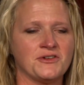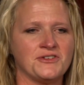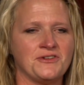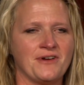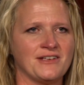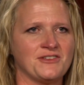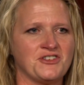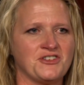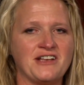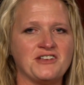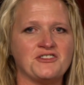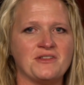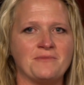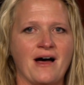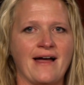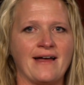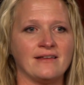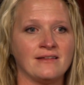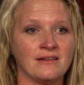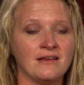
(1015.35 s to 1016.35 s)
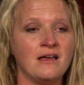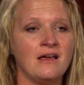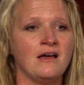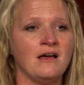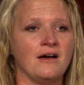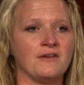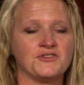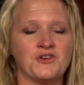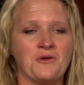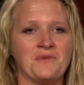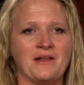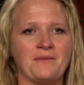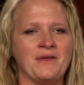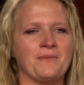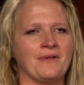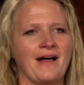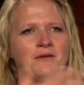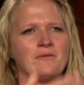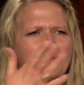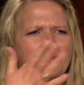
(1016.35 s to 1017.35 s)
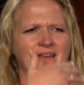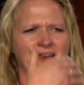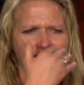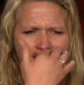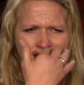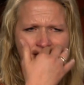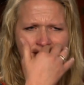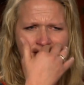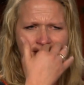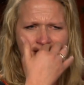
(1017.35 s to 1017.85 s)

She goes, "You guys are changing the minds of so many people. I don't want to be."